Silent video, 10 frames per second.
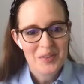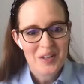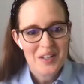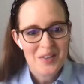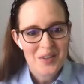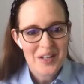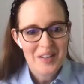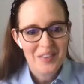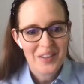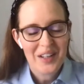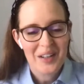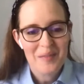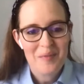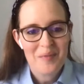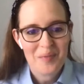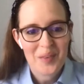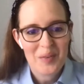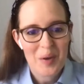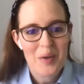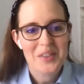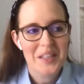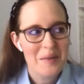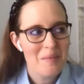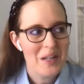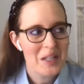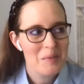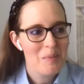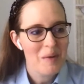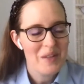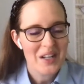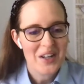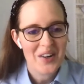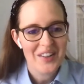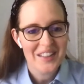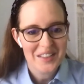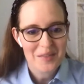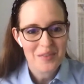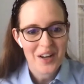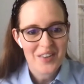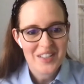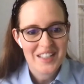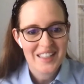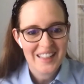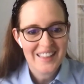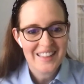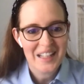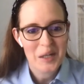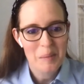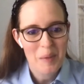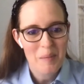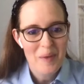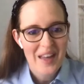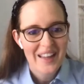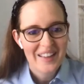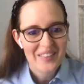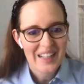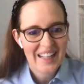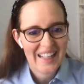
Day treat. With well, also my kids brought me a card and some flowers. I think Dad helped them, but